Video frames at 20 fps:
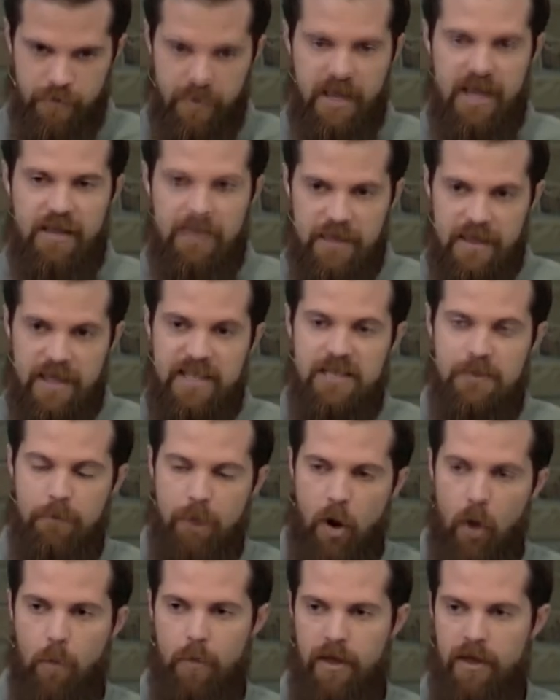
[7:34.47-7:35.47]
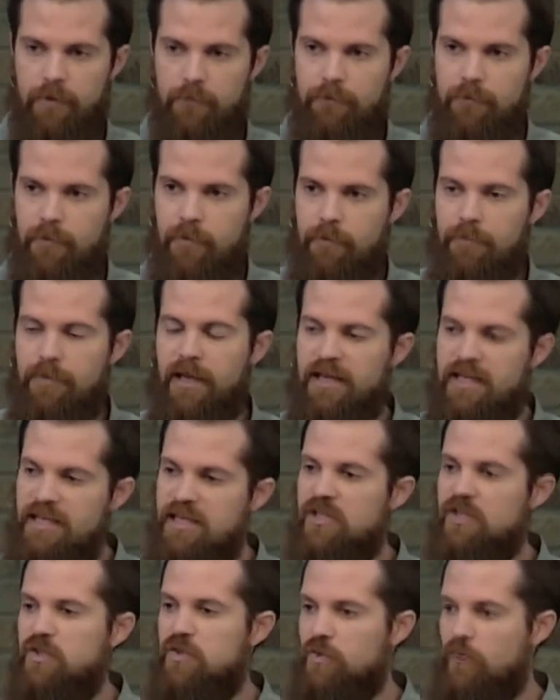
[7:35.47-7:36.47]
in this moment that
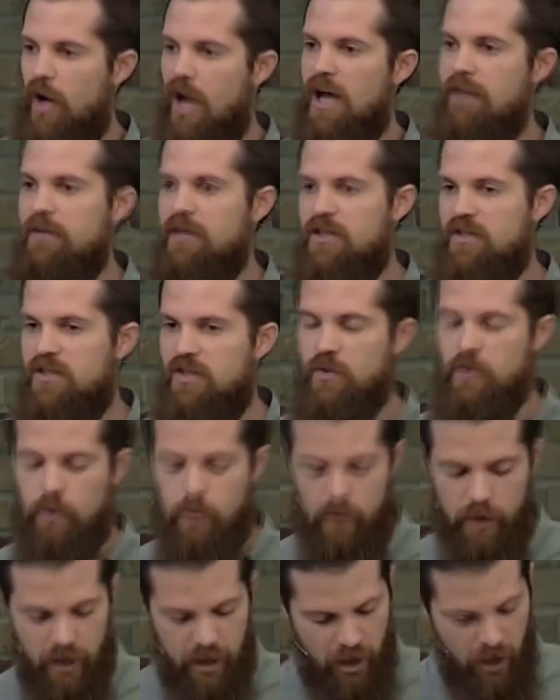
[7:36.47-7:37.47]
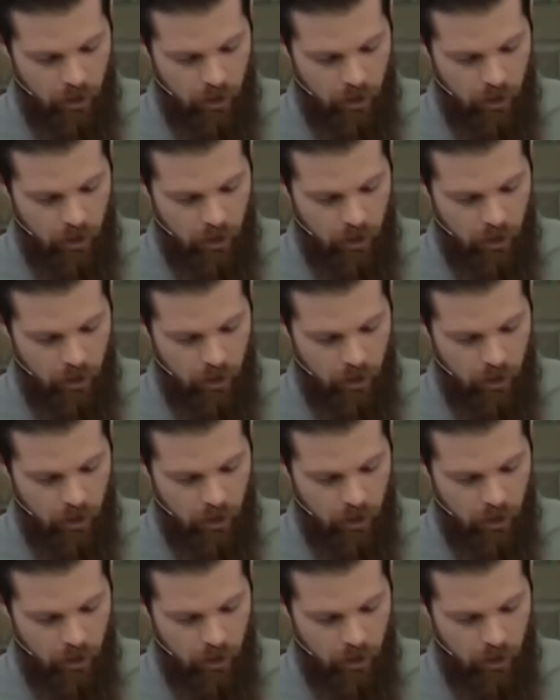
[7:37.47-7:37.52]
he is driving to